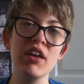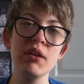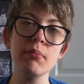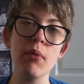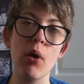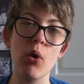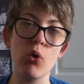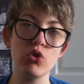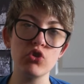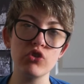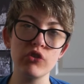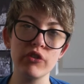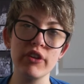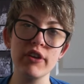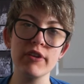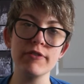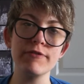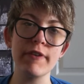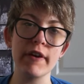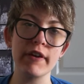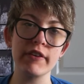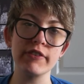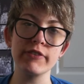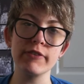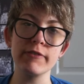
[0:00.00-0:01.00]
emotionally
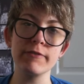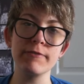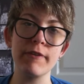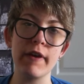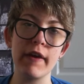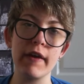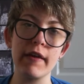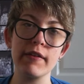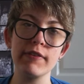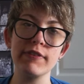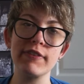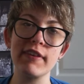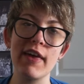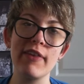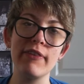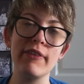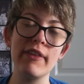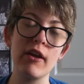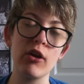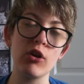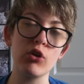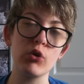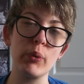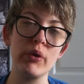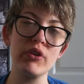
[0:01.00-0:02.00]
affects the fans and
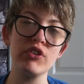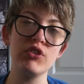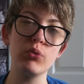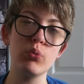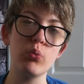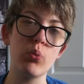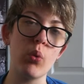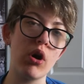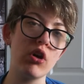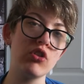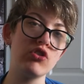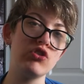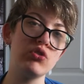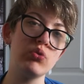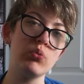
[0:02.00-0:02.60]
they are going to want